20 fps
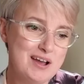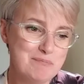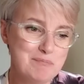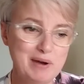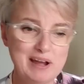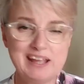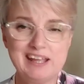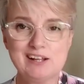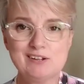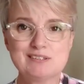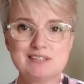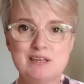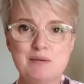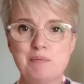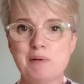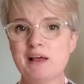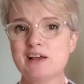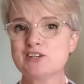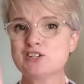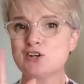My Guilty
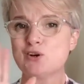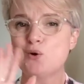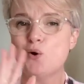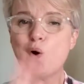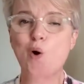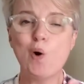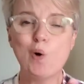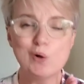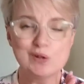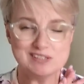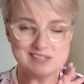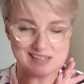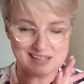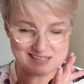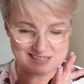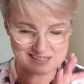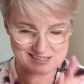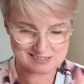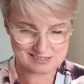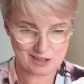Pleasure All
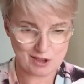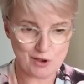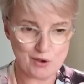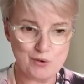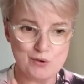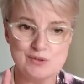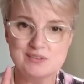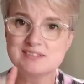Set to Sew